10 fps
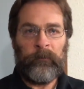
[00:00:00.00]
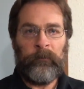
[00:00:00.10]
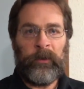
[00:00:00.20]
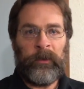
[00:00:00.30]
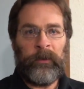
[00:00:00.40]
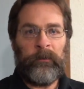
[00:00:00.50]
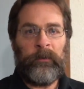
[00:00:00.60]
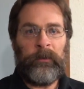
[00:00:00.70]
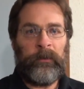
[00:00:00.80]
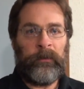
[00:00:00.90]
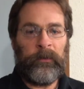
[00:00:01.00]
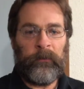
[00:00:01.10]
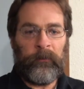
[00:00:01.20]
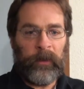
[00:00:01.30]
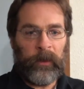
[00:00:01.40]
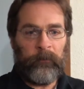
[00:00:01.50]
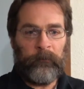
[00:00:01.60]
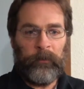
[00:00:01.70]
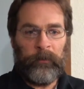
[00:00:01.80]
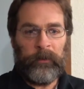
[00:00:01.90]
But if you
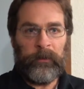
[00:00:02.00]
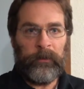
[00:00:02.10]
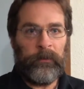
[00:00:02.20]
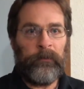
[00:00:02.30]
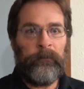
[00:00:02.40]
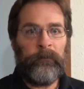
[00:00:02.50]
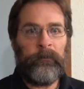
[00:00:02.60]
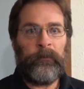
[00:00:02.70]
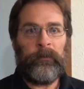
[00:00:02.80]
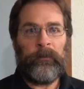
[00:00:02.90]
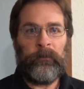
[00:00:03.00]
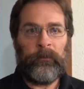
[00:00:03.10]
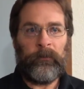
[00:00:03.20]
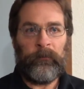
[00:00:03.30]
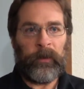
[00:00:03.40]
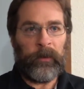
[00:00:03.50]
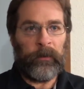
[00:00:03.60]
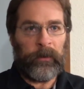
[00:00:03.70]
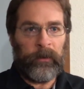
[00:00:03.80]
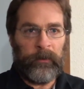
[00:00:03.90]
have really good
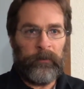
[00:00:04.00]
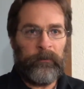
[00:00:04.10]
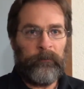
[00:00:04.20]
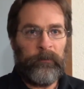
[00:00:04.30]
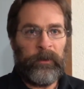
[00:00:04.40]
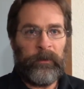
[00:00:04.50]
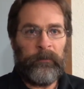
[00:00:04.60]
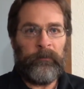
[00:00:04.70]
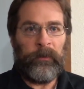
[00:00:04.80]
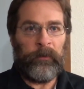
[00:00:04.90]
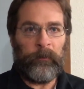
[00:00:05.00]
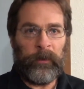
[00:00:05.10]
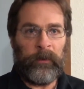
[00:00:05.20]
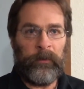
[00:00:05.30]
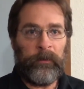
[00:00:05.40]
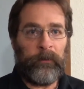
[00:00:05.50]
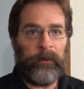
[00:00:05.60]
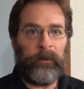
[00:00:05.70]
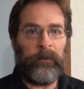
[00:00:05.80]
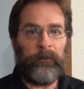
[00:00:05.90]
fire kit but don't know what you're
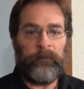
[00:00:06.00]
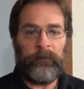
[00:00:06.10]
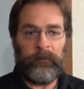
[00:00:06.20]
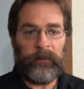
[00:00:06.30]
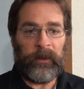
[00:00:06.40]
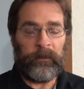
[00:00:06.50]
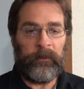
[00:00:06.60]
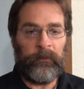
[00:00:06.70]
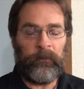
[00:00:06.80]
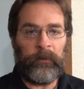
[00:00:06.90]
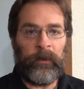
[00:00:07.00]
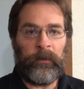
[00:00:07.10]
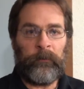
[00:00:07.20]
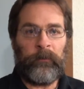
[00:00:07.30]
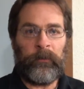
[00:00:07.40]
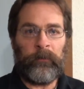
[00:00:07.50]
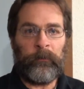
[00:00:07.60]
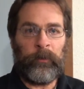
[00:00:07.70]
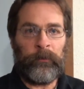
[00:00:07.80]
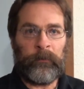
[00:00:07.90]
doing, you're likely just to end up with a
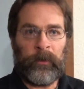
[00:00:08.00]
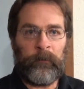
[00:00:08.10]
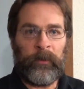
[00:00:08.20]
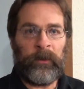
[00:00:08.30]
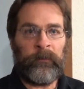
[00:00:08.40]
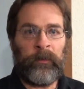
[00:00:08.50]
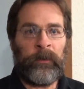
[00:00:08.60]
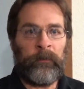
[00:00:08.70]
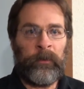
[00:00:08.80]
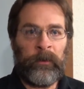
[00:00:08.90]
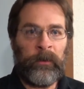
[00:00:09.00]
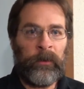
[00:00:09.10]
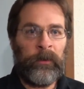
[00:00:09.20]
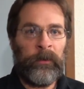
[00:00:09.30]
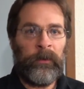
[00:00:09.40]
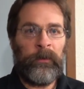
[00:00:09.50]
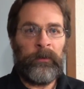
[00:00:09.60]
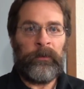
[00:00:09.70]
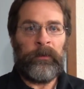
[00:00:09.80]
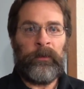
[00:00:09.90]
smoldering mess anyway
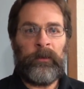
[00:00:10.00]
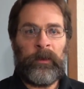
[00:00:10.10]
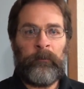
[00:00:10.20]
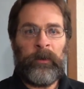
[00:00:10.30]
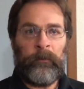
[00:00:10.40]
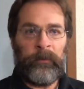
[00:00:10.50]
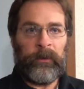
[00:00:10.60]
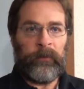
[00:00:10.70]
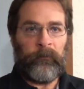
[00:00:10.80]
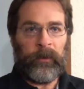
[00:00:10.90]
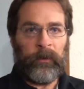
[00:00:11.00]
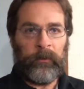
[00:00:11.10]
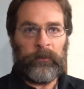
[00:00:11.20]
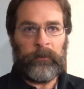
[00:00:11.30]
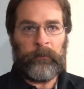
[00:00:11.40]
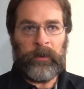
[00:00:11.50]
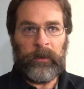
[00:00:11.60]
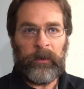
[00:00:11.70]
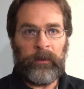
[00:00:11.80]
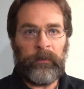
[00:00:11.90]
and not be able to get a fire going when
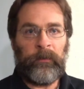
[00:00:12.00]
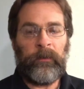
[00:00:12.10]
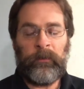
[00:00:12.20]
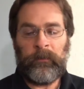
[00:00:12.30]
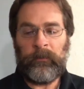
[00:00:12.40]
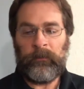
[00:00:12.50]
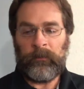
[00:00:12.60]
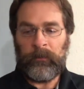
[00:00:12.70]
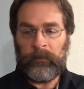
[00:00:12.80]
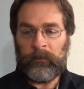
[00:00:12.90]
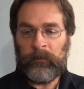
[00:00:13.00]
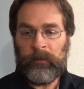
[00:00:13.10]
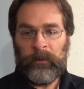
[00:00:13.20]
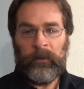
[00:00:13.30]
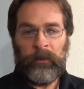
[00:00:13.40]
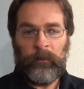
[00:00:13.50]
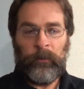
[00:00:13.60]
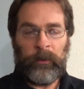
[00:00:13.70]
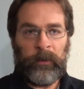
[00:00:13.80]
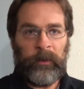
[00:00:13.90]
you need it. So
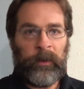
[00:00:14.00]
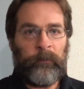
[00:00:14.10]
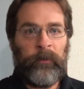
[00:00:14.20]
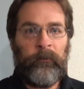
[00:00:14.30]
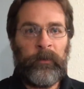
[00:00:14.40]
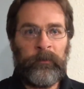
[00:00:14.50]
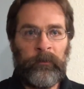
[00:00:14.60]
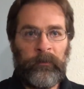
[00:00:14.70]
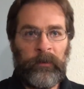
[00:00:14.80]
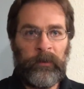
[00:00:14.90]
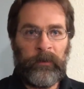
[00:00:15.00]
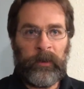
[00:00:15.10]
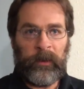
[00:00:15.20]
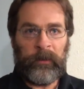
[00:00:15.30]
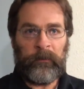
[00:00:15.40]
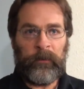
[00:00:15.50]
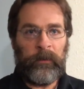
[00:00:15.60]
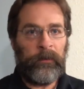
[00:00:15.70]
work on that proficiency on that.